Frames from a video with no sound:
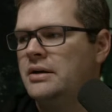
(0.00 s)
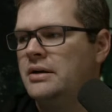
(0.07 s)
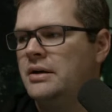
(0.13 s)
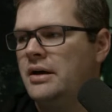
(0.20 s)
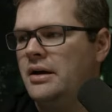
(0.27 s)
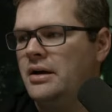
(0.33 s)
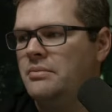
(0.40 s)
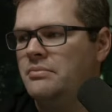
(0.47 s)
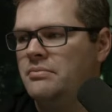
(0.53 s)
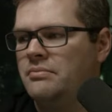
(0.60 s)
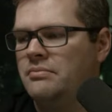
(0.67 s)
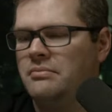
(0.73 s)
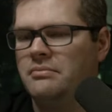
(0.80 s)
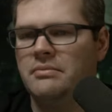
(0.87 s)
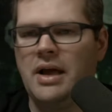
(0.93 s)

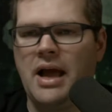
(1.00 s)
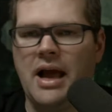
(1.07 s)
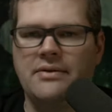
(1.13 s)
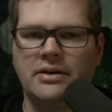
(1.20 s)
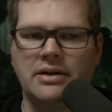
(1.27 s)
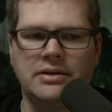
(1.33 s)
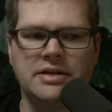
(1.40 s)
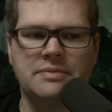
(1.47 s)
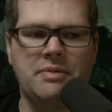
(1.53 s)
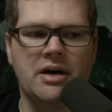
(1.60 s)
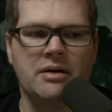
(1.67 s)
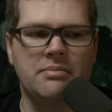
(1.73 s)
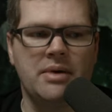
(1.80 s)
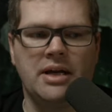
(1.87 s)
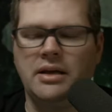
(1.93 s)
have a little
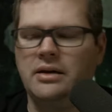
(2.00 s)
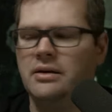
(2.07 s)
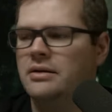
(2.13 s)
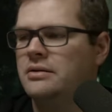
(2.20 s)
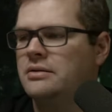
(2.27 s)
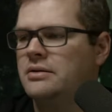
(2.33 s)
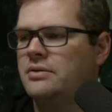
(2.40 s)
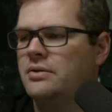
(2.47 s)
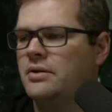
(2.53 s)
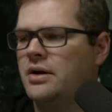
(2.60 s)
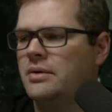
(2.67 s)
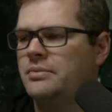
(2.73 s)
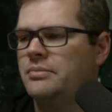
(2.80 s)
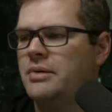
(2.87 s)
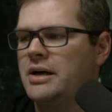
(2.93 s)
spare money, you can throw a
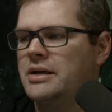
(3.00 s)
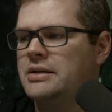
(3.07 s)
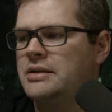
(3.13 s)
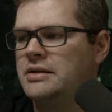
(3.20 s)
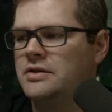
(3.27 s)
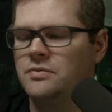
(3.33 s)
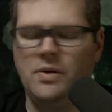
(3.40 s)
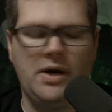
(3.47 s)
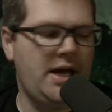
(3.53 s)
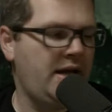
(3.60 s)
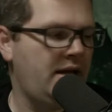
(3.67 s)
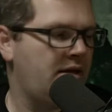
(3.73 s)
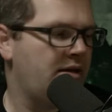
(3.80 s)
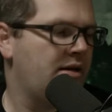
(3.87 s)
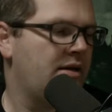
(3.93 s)
couple bucks his
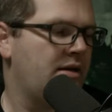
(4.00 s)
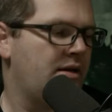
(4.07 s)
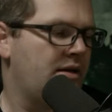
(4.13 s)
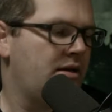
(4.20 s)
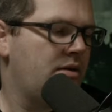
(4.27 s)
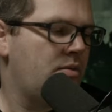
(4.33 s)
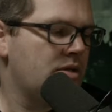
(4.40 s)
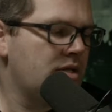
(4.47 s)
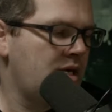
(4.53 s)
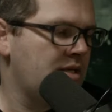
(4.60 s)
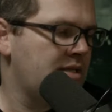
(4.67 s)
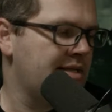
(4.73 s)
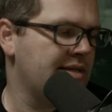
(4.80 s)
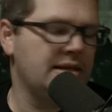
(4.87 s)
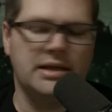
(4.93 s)
way, which I
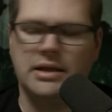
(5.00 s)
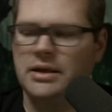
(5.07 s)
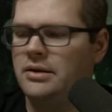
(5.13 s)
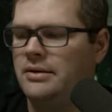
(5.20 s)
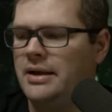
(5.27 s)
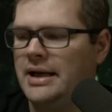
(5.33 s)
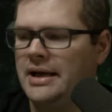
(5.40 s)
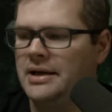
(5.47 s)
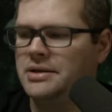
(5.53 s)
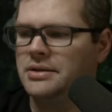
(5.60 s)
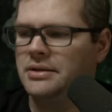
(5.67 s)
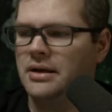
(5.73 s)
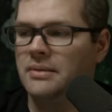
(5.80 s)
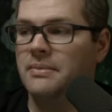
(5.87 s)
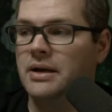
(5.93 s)
still need to do that
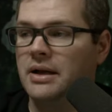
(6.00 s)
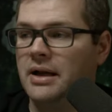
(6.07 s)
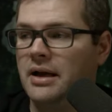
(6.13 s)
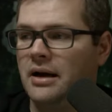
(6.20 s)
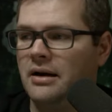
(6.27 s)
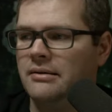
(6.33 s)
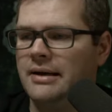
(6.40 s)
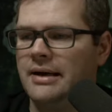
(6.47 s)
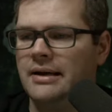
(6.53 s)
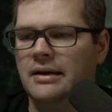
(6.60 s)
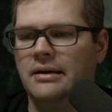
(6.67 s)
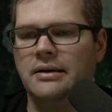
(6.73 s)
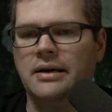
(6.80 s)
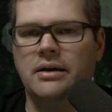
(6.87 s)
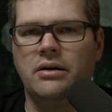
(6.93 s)
actually. I'll get
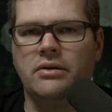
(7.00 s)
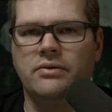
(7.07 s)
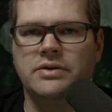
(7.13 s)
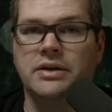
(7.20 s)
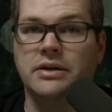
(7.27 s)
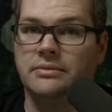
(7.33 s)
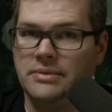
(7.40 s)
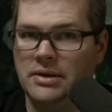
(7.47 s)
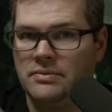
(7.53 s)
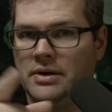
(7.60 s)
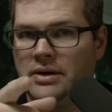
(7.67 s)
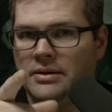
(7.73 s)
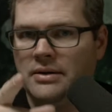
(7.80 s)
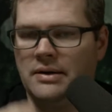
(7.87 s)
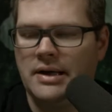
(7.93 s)
it over to you. Don't
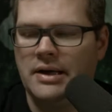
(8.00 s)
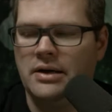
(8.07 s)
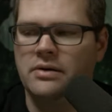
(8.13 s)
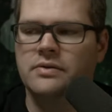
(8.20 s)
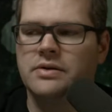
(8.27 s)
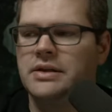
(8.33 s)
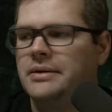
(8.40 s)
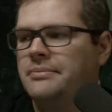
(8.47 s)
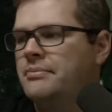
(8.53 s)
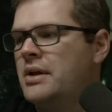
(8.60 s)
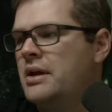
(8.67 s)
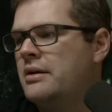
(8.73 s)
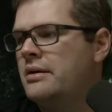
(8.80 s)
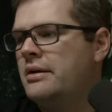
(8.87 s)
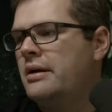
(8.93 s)
worry, I'll get it over to you.
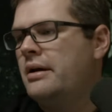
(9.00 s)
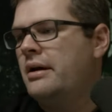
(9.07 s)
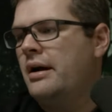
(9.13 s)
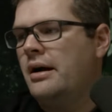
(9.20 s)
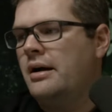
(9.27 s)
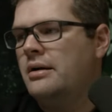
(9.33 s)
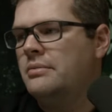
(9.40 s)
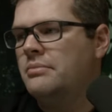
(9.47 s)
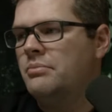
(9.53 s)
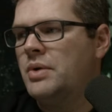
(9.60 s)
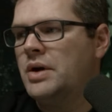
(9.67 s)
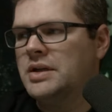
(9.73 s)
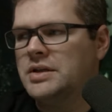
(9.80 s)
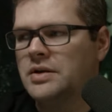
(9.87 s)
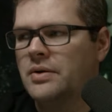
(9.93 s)

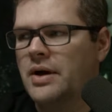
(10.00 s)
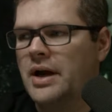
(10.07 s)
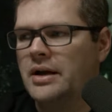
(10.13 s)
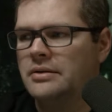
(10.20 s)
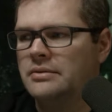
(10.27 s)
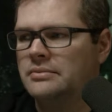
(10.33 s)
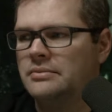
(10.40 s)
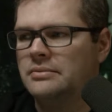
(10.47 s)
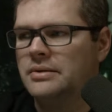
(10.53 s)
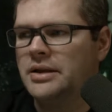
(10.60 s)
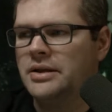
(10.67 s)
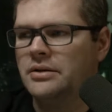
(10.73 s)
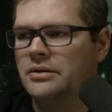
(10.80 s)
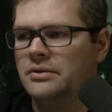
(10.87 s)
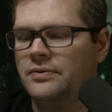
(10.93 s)
But it's a great
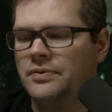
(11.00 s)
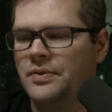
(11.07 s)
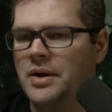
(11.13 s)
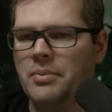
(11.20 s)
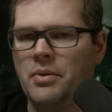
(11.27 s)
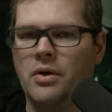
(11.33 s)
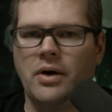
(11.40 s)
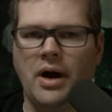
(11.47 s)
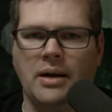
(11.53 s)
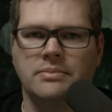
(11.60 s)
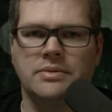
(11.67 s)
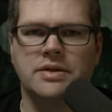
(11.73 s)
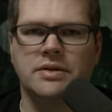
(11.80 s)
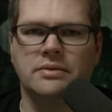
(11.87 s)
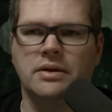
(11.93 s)
little free program.
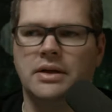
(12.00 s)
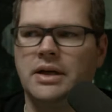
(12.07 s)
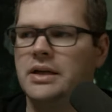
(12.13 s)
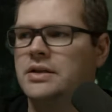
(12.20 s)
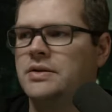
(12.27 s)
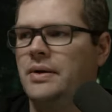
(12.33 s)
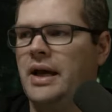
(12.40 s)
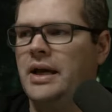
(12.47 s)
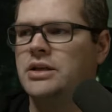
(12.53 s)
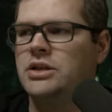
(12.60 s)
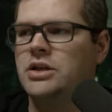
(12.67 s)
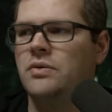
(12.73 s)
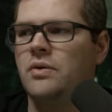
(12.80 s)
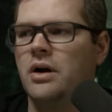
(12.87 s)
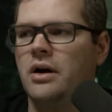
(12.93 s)
So look into it.
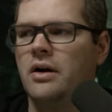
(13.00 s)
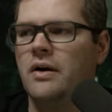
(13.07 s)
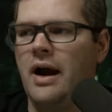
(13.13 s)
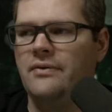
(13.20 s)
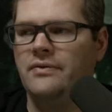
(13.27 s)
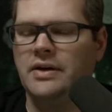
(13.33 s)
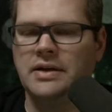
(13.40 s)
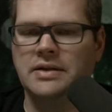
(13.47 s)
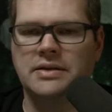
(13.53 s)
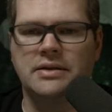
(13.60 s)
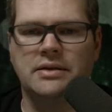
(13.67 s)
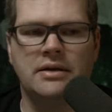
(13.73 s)
H2R Graphics.